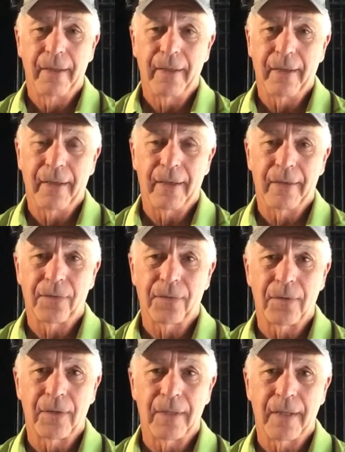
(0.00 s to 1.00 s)
and
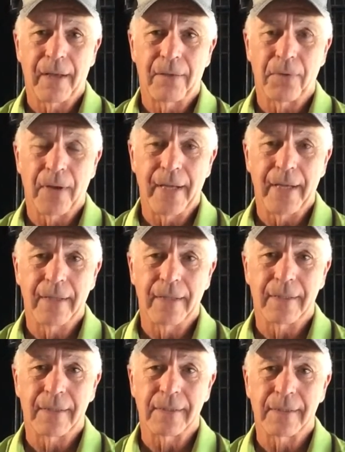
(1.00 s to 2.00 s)
certainly that rain
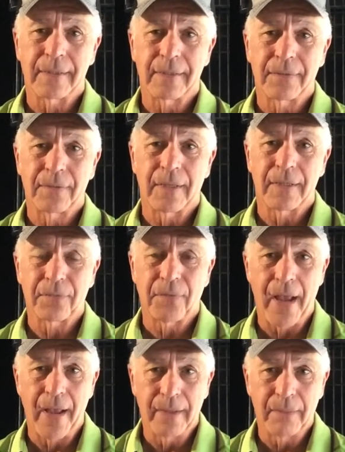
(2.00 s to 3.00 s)
has
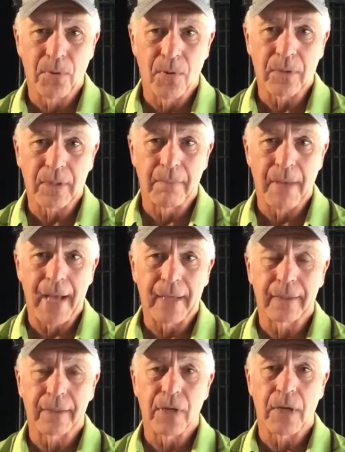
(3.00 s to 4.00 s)
finally broke the
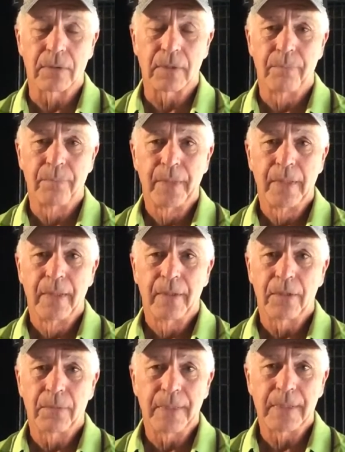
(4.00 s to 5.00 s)
back of the drought.
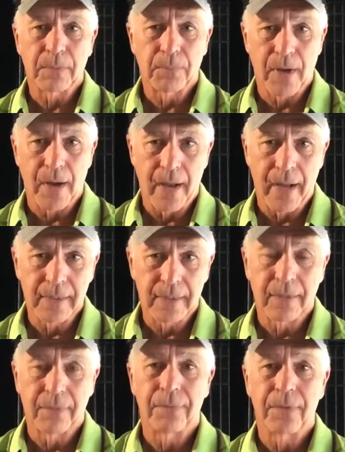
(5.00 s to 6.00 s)
You'll be
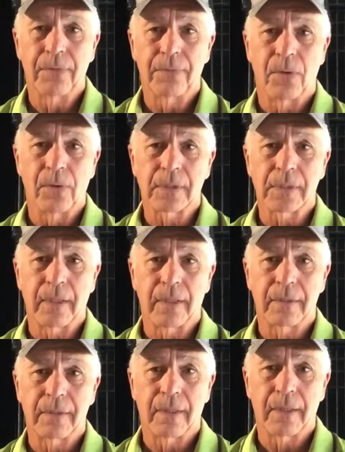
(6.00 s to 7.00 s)
surprised, you folks
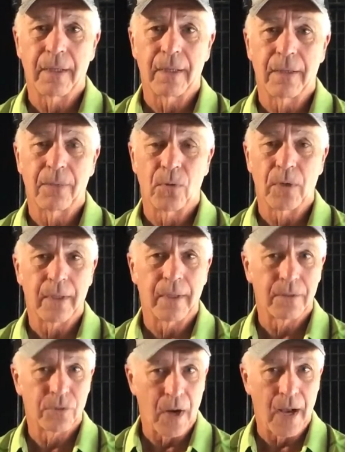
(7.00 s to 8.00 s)
that
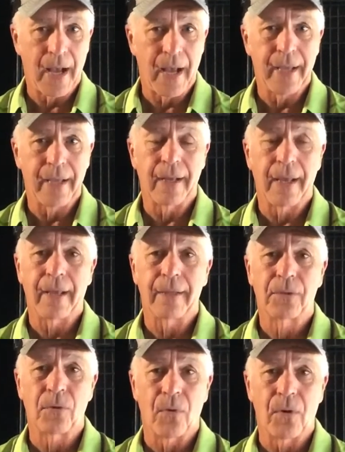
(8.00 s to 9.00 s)
were dry and
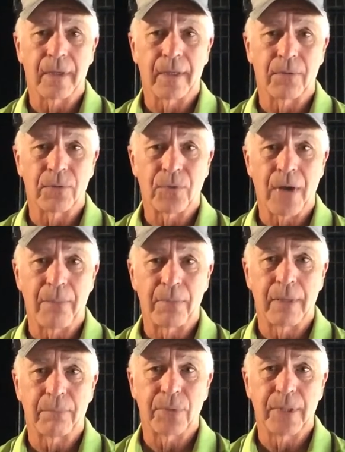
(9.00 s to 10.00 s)
had corn that was
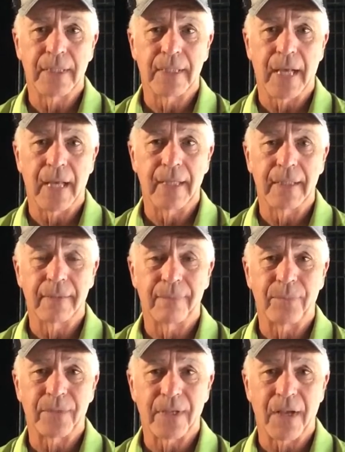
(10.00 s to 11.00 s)
wrapping up pretty tight
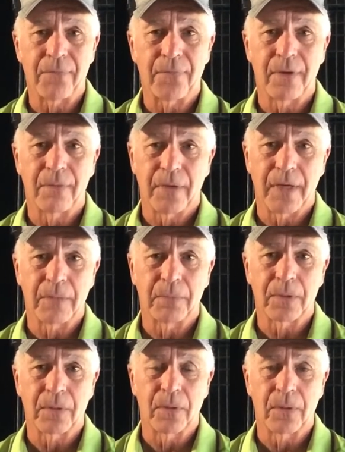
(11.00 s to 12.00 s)
and suffering
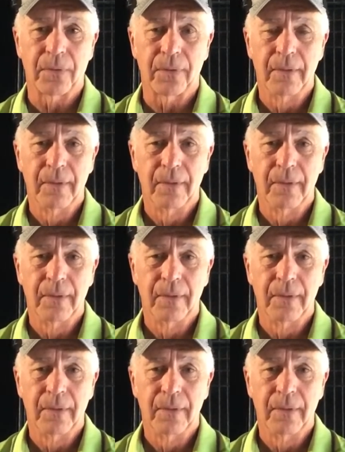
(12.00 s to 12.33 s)
variable growth.